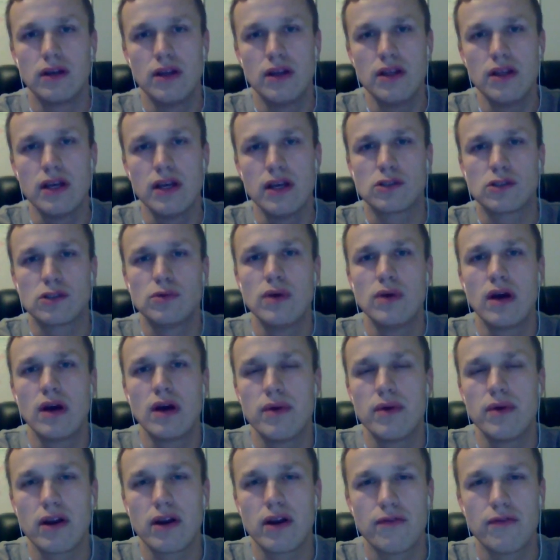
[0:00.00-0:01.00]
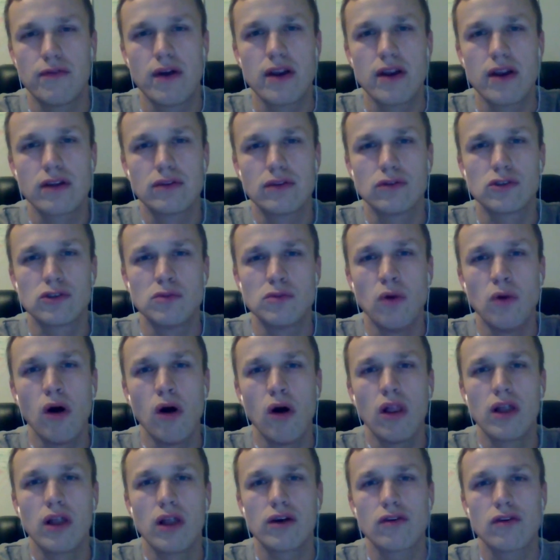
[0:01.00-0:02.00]
Yes, we are referring to
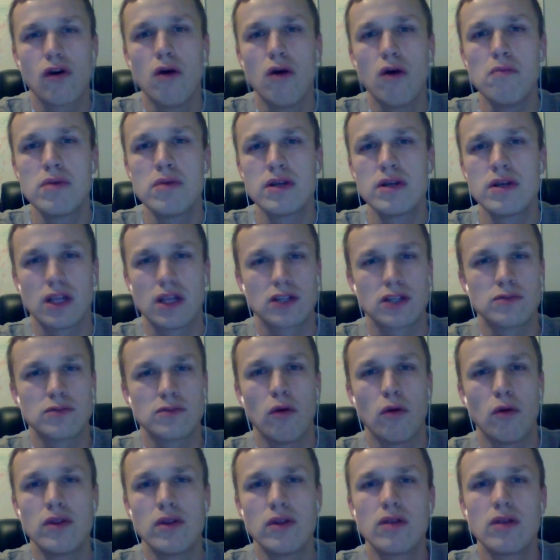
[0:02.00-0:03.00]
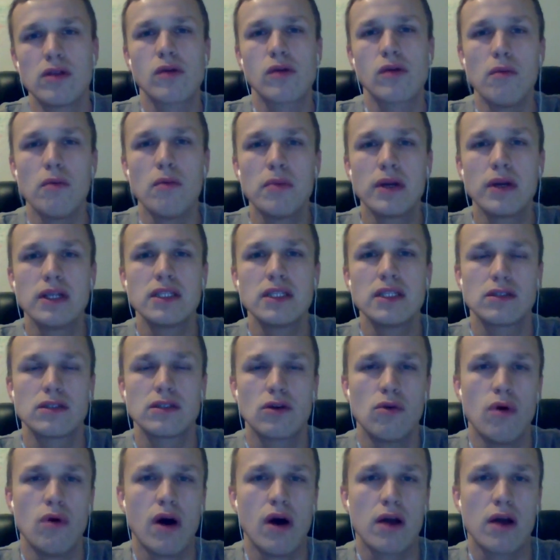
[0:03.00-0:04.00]
smaller companies, like small medium companies,
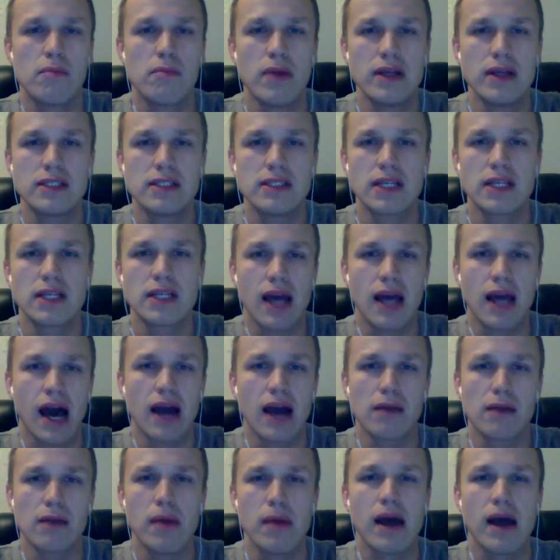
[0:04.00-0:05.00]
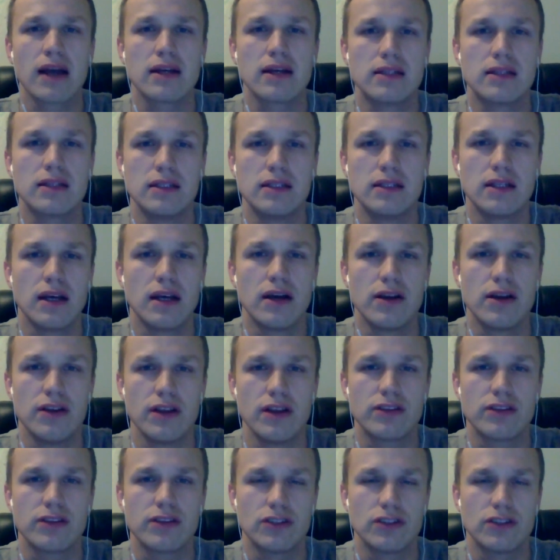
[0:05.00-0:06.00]
who are basically unbanked in
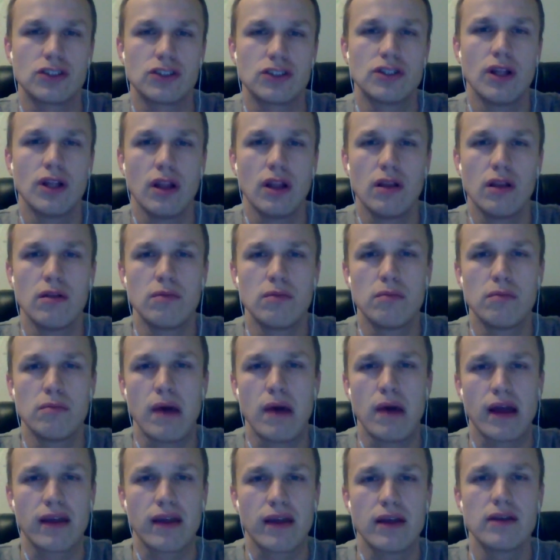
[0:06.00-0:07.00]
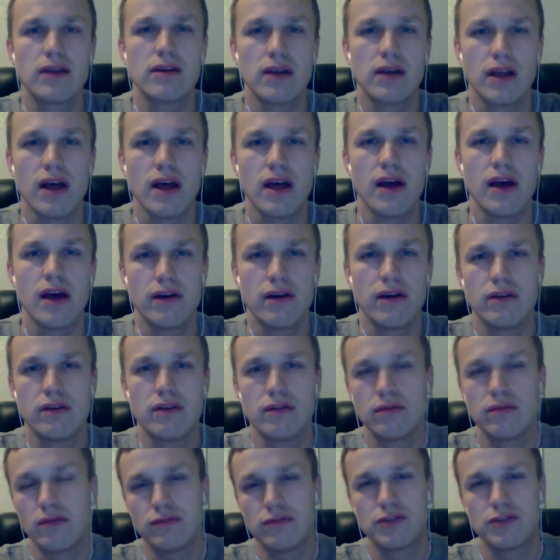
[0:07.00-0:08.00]
a traditional banking
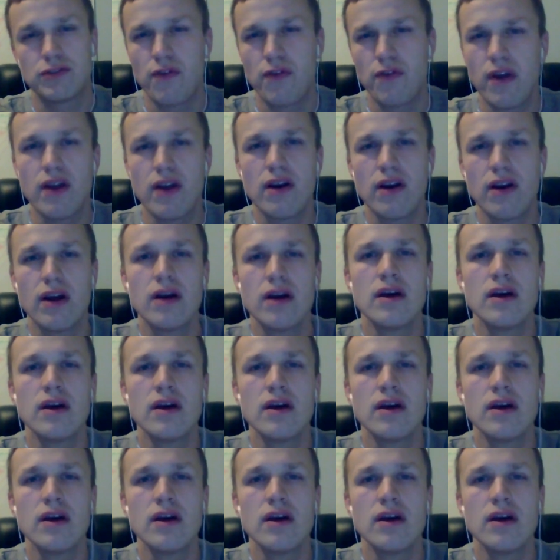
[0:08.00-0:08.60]
sphere.